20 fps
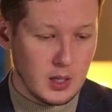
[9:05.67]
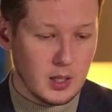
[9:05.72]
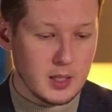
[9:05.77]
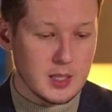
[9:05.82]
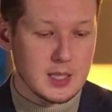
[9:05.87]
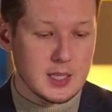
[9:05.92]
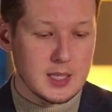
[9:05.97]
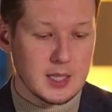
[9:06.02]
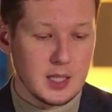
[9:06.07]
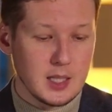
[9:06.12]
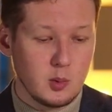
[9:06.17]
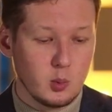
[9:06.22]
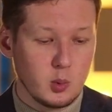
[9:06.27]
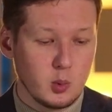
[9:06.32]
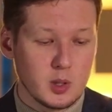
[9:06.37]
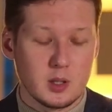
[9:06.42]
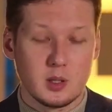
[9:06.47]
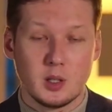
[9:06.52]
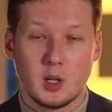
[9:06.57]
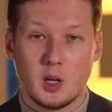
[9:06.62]
But let's see
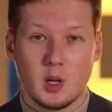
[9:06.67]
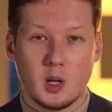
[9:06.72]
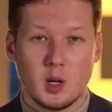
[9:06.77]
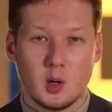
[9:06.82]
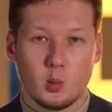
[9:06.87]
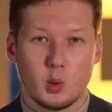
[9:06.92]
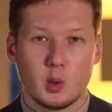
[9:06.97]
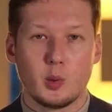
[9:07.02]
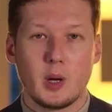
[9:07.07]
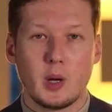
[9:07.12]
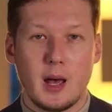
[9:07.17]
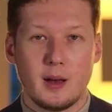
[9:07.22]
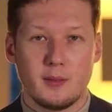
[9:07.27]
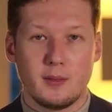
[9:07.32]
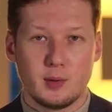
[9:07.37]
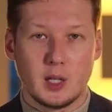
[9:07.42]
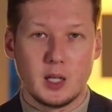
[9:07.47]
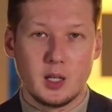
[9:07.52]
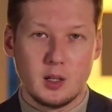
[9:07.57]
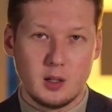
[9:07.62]
what we
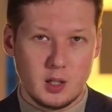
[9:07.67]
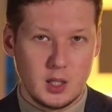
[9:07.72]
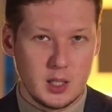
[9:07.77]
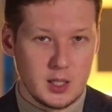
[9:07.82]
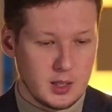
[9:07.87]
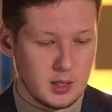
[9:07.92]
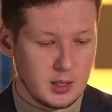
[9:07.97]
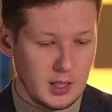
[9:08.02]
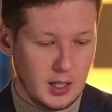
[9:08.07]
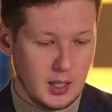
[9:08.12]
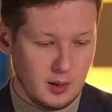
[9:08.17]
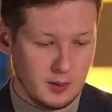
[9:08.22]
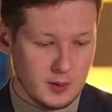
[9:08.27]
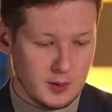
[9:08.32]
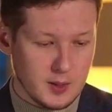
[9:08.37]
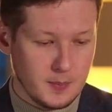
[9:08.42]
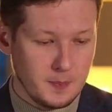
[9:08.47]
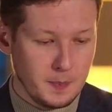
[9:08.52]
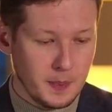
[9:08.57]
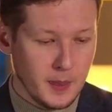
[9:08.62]
have here in
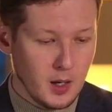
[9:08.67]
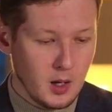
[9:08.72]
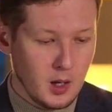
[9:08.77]
details.